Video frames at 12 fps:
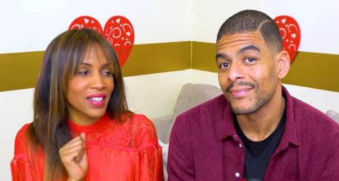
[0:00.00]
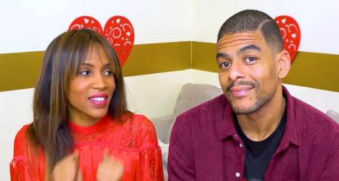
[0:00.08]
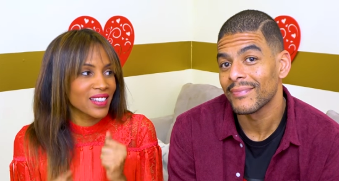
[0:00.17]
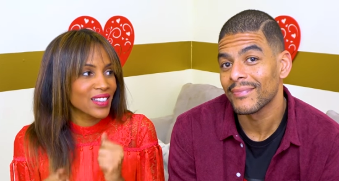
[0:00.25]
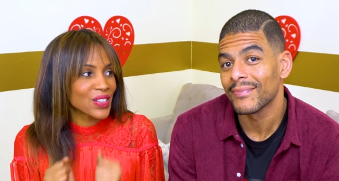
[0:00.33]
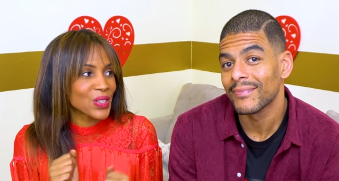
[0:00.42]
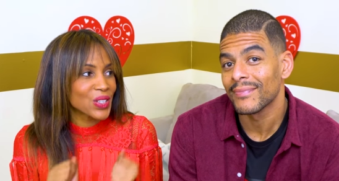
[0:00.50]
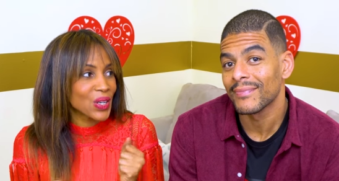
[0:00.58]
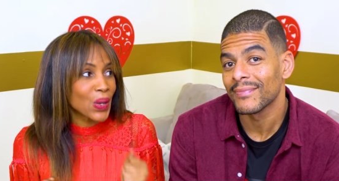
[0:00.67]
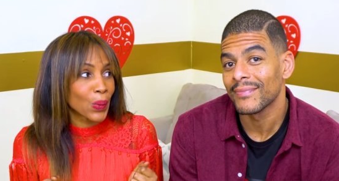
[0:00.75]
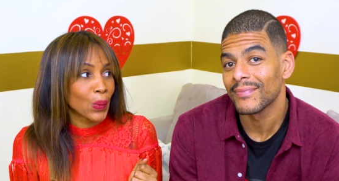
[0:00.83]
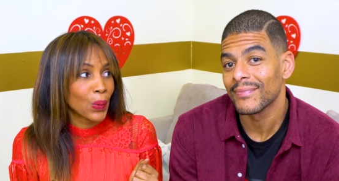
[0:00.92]
Speaker 1: are you gonna
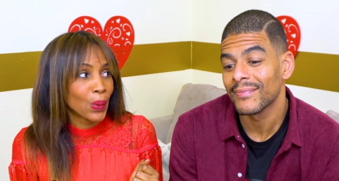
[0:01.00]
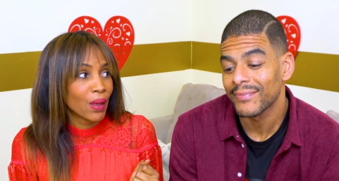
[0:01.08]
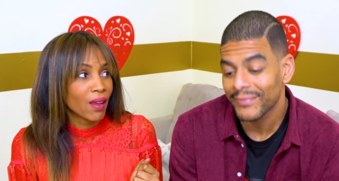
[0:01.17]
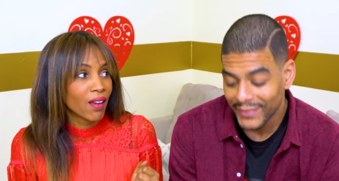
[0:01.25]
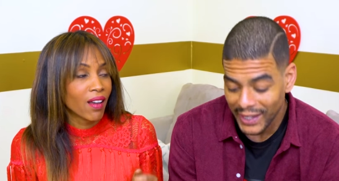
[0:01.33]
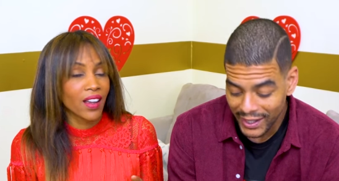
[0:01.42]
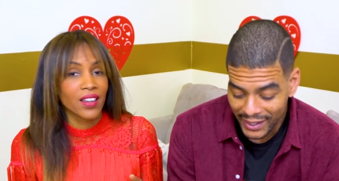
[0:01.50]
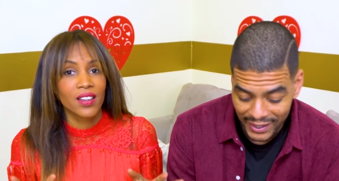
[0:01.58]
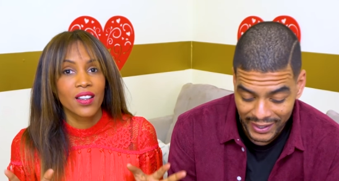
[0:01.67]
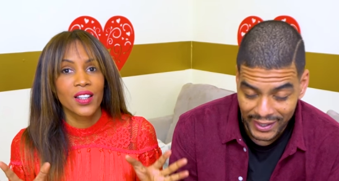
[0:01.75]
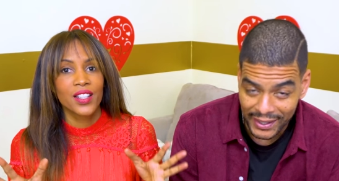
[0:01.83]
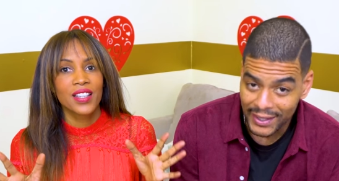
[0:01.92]
do? Are you
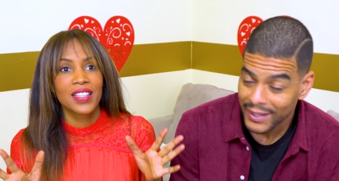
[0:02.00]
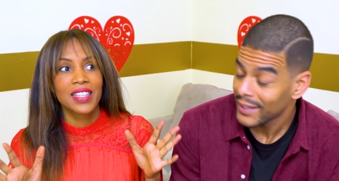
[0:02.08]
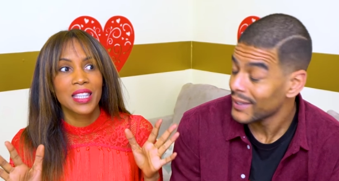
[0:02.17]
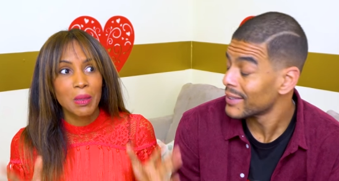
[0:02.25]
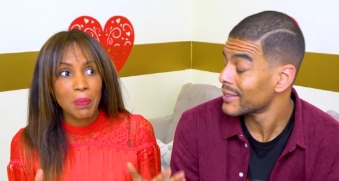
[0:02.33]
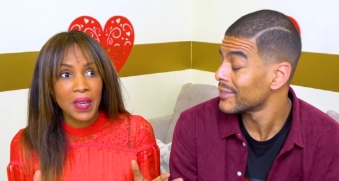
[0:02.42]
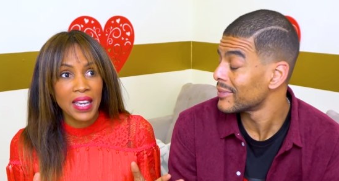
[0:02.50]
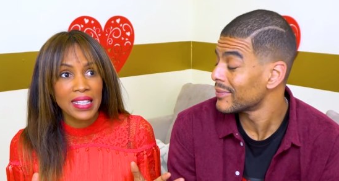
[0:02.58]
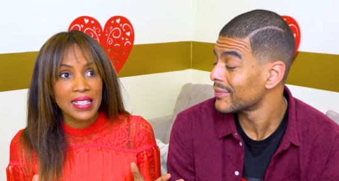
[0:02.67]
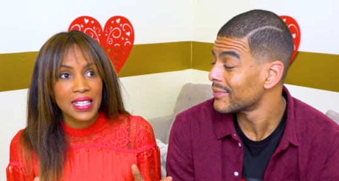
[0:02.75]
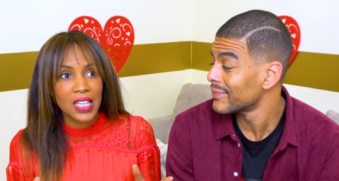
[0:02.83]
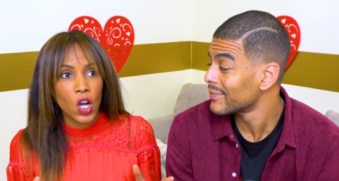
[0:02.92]
gonna keep
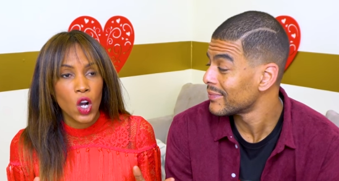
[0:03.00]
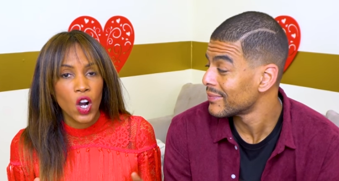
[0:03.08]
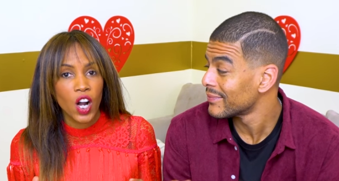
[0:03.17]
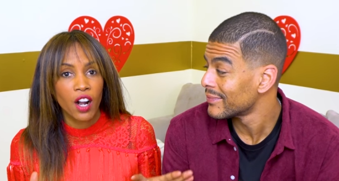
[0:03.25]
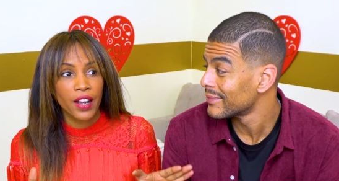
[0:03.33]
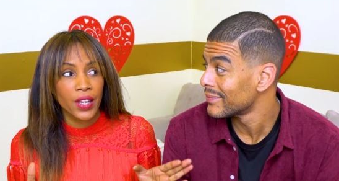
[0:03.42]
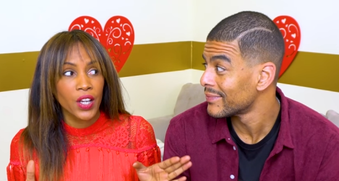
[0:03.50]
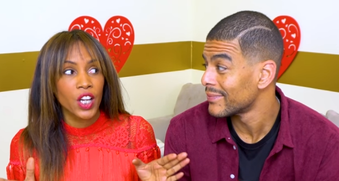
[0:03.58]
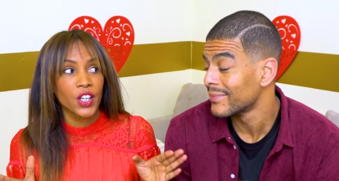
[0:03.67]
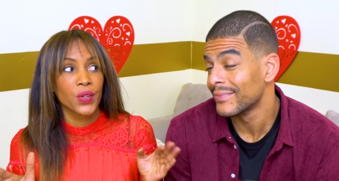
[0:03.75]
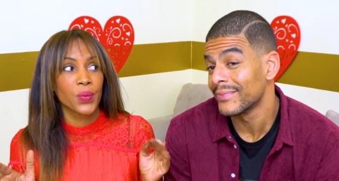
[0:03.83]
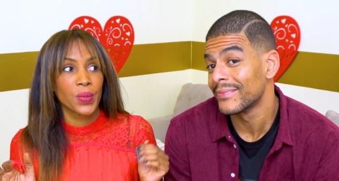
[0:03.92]
it or are you
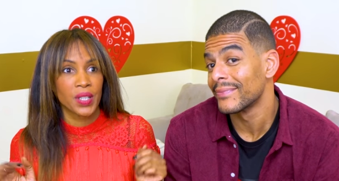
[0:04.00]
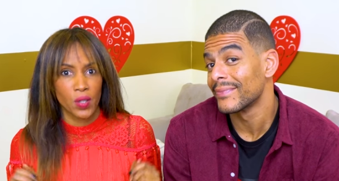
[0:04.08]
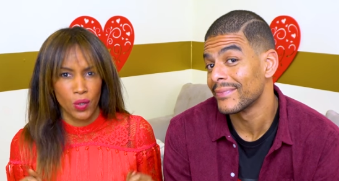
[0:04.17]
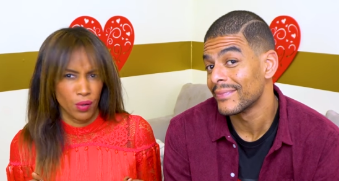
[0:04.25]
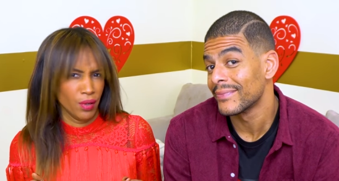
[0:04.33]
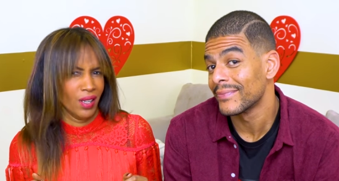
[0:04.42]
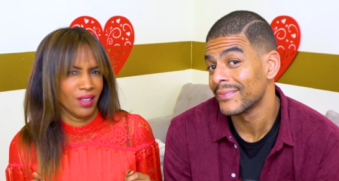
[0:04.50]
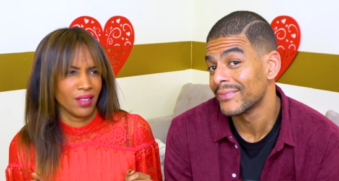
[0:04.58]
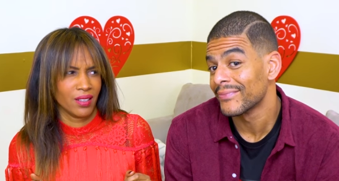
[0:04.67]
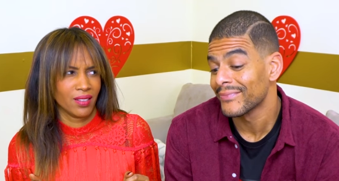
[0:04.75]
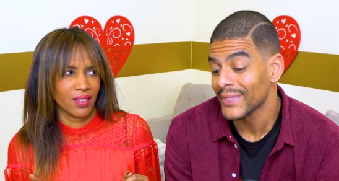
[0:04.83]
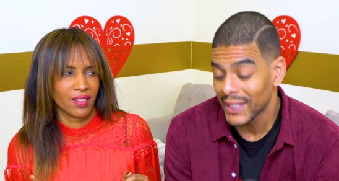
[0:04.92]
gonna return it?
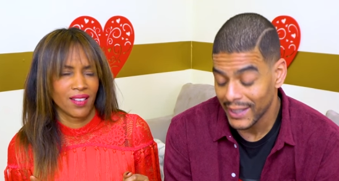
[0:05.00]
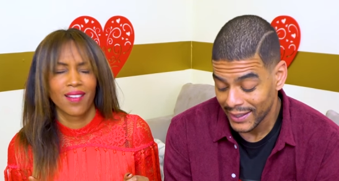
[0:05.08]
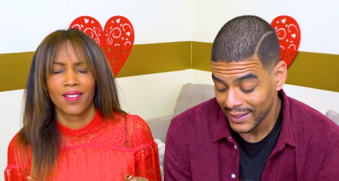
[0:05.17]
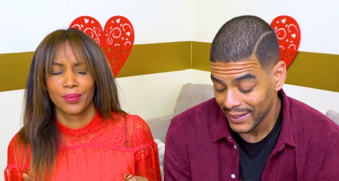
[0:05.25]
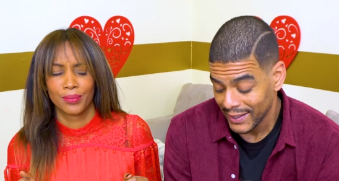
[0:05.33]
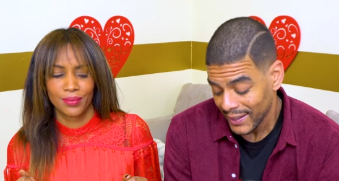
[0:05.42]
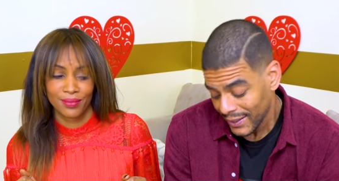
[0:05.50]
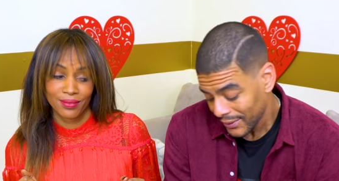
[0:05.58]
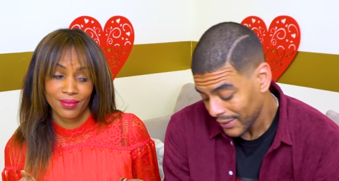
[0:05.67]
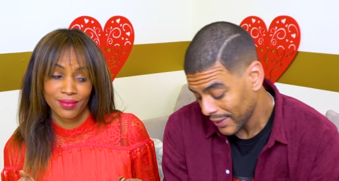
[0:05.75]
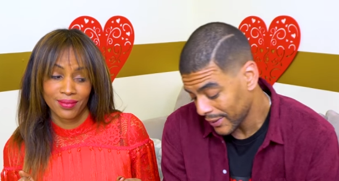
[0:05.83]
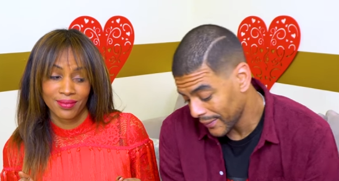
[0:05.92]

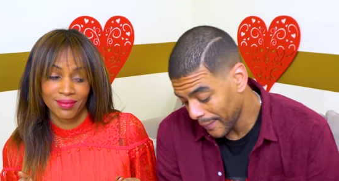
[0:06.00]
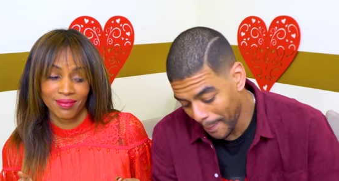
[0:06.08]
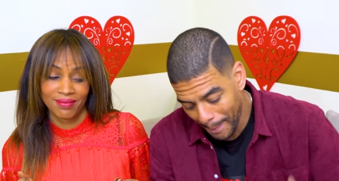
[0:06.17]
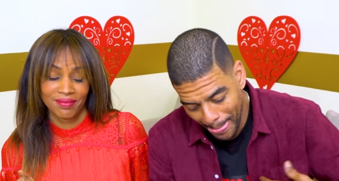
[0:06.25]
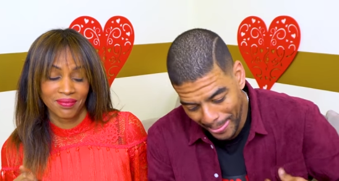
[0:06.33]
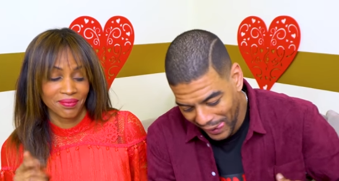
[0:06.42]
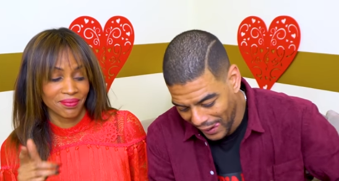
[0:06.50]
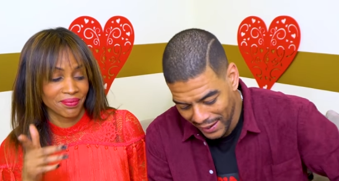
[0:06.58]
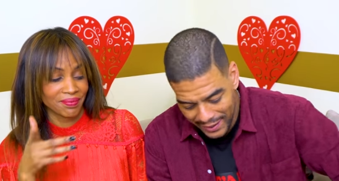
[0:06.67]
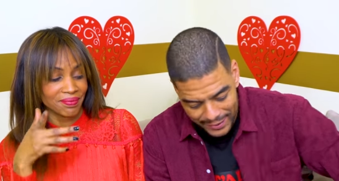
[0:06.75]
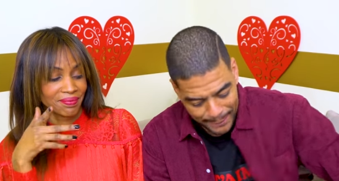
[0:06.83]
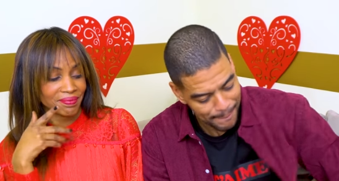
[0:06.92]
Speaker 2: Well,
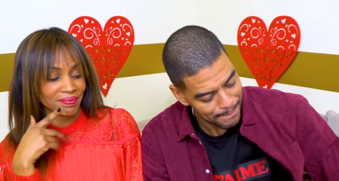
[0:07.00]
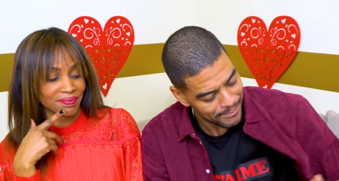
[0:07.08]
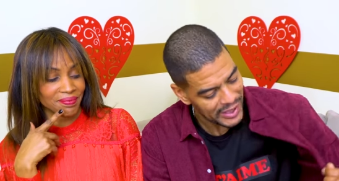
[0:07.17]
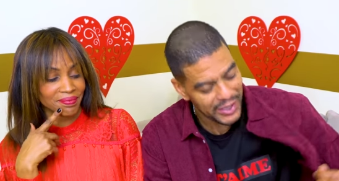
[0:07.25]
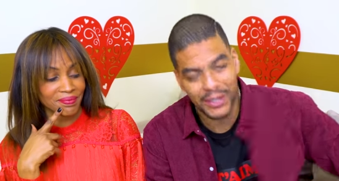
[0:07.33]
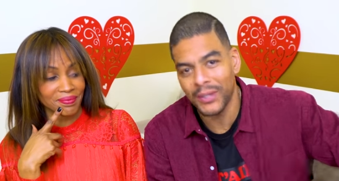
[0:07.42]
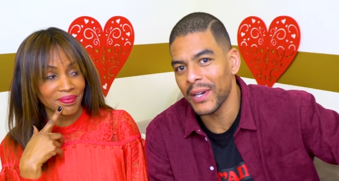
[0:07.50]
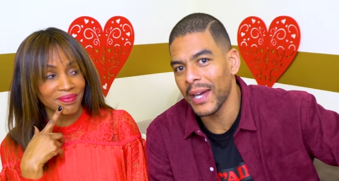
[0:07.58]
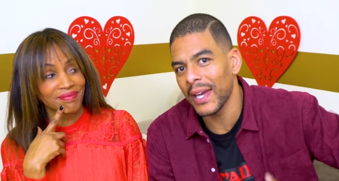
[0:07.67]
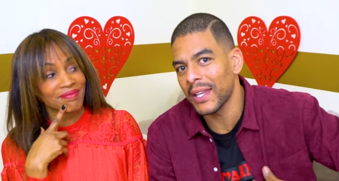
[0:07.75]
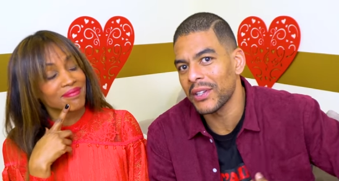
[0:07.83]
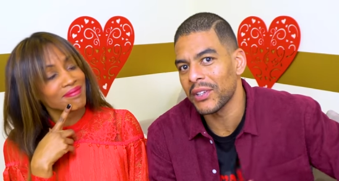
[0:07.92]
you know, I
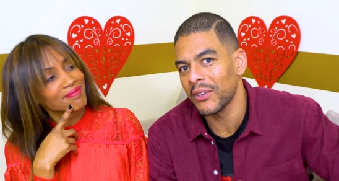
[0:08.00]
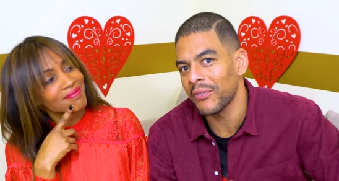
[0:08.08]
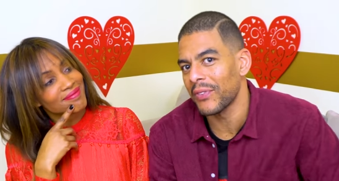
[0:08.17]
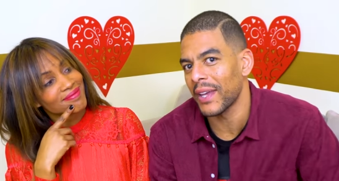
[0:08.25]
had a tough